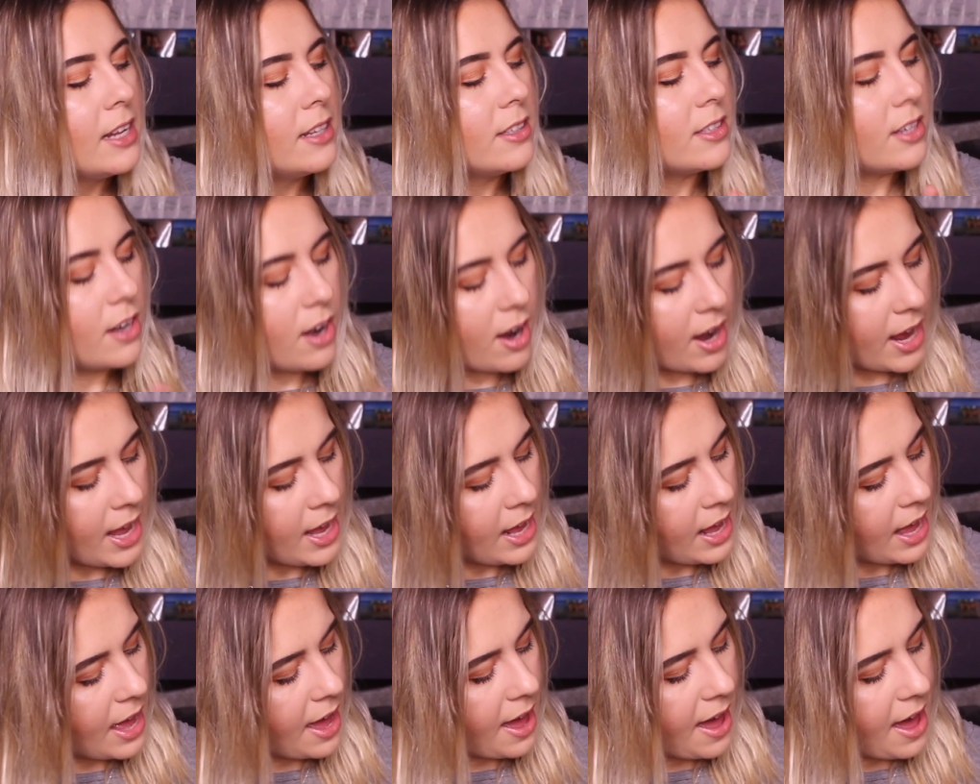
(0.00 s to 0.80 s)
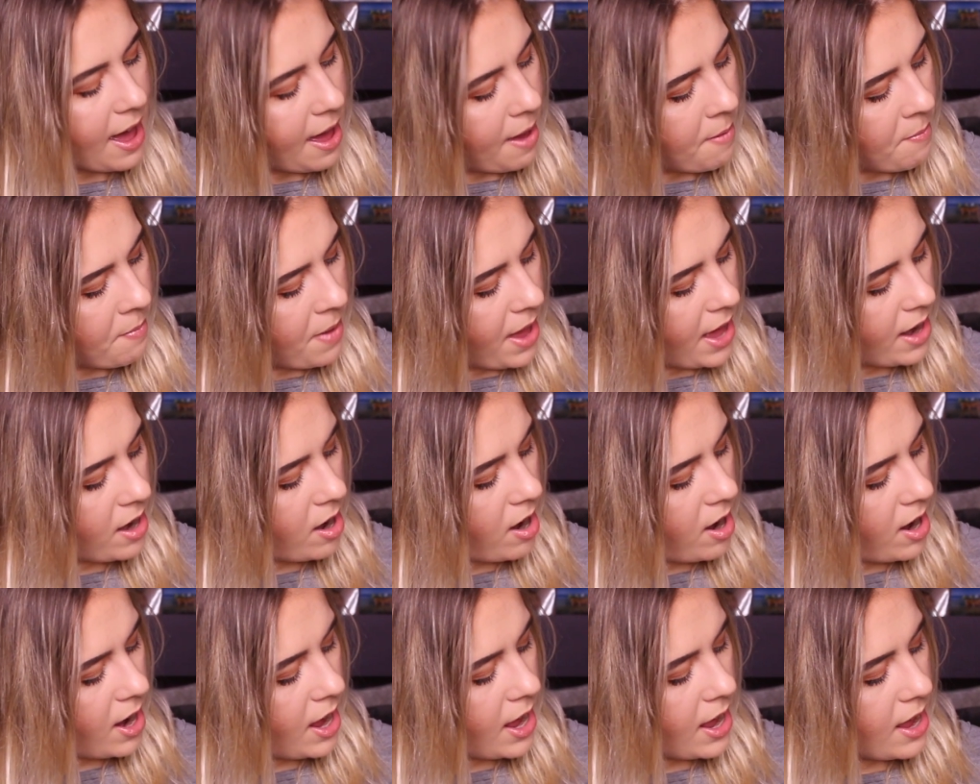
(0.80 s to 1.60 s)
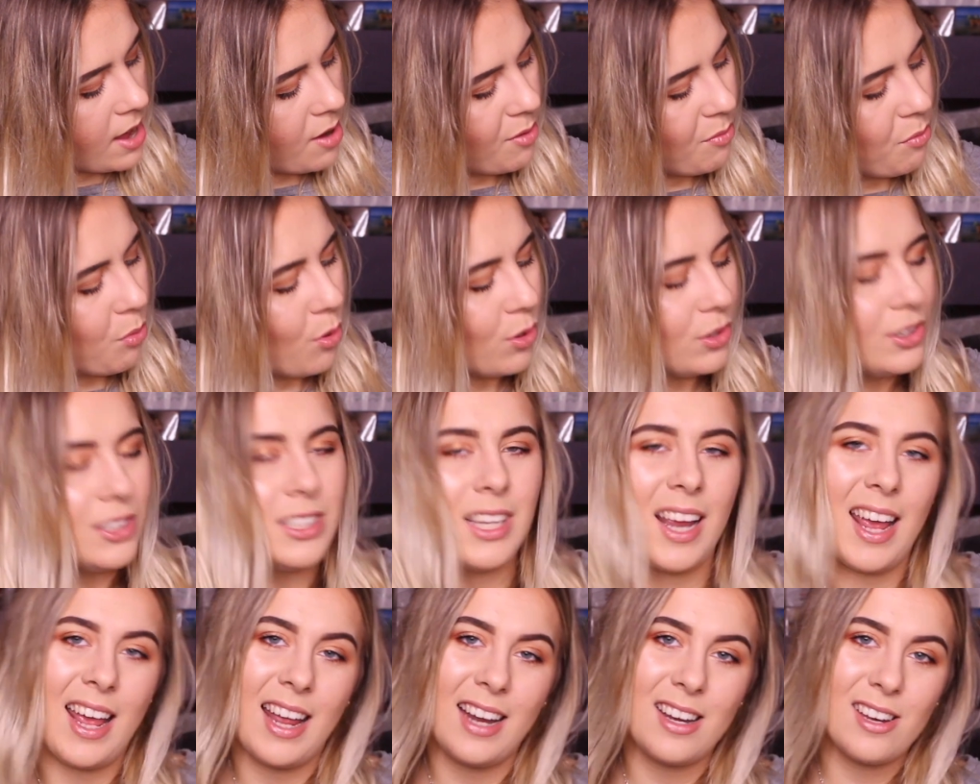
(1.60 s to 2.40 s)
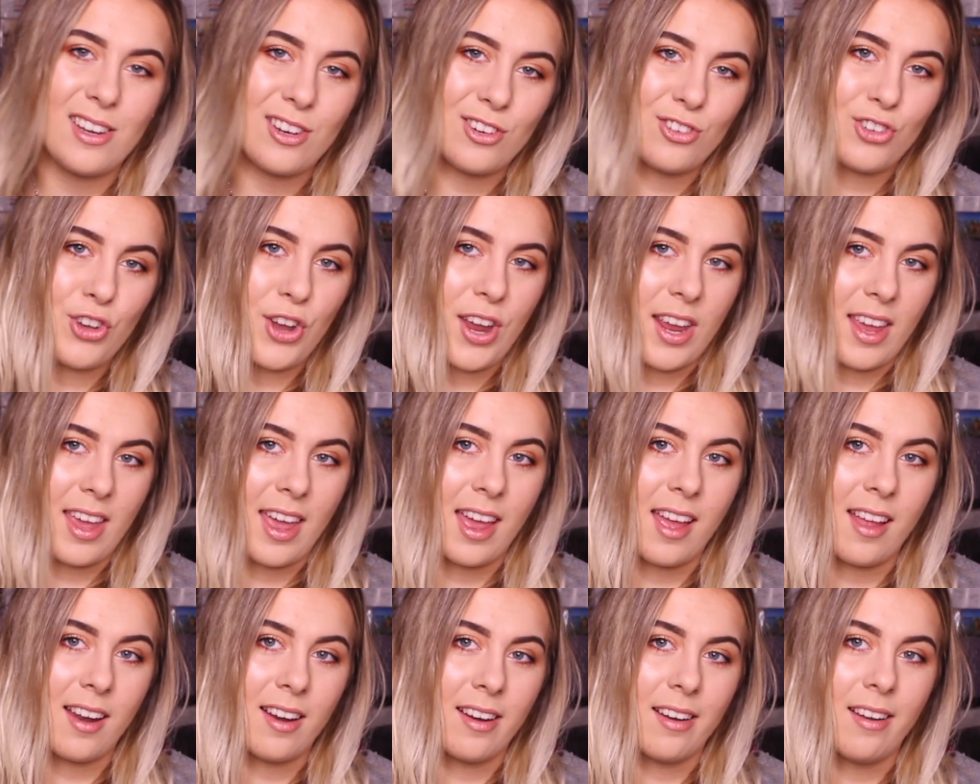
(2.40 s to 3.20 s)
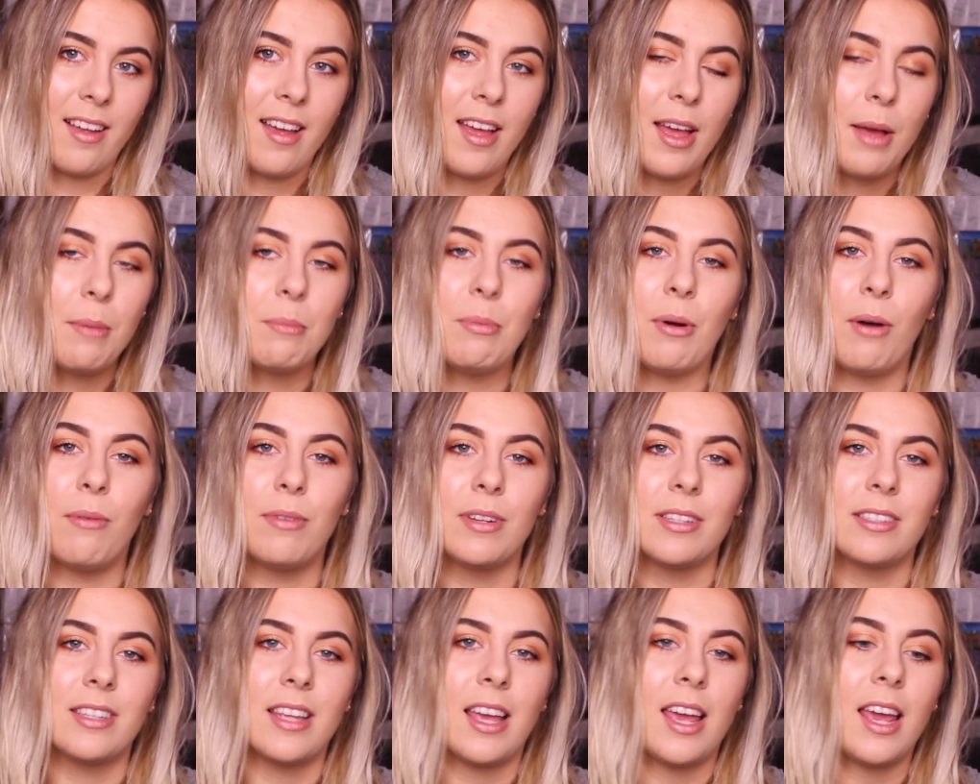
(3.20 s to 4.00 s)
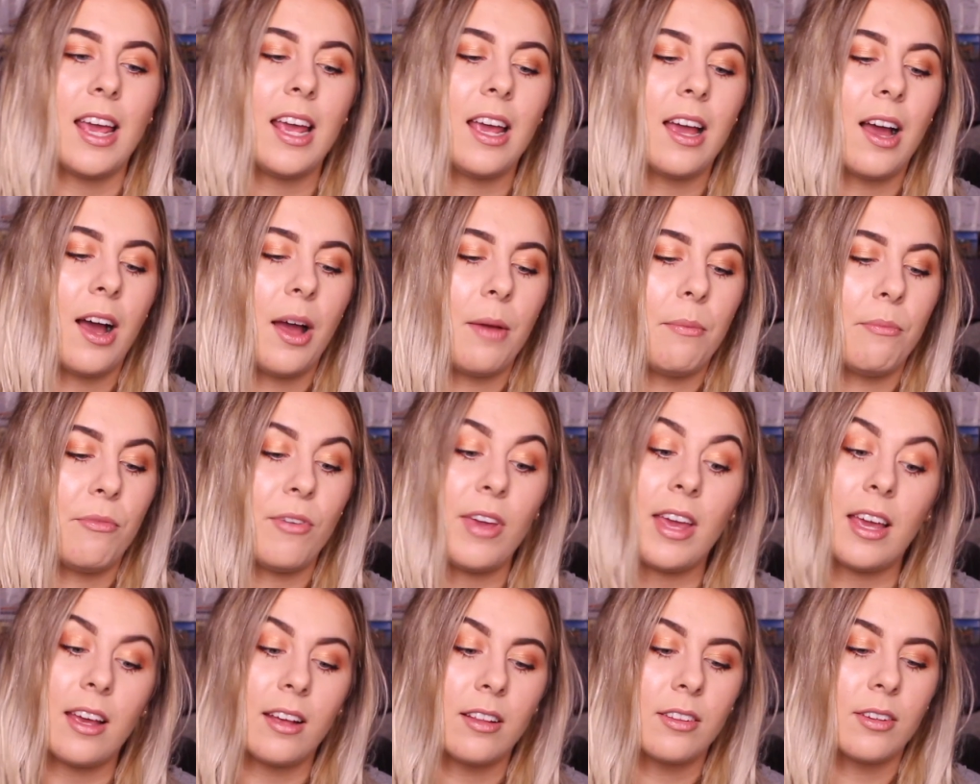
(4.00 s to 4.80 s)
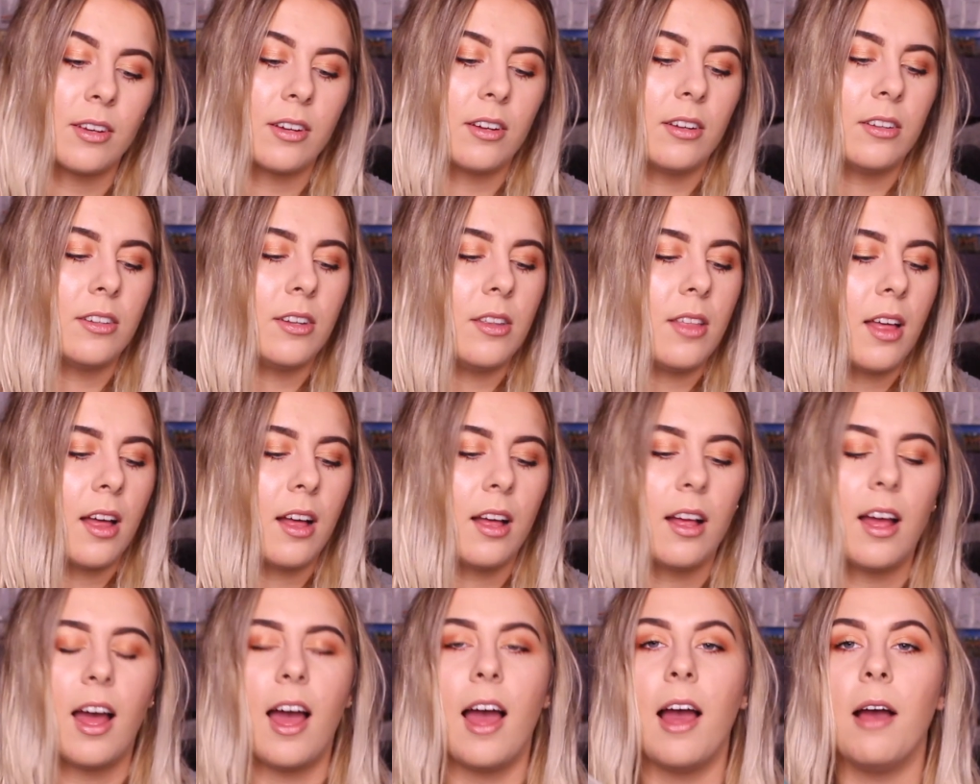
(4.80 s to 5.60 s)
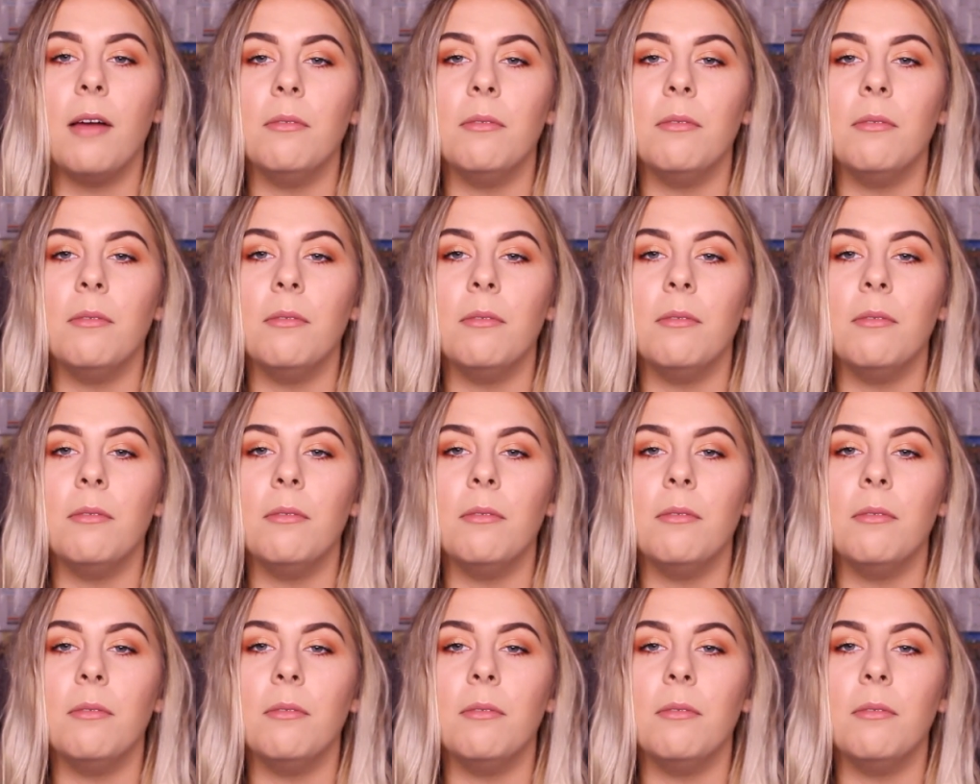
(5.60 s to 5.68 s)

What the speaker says: tonight. And I wanted chicken, but obviously I'm vegan, so I can't do that.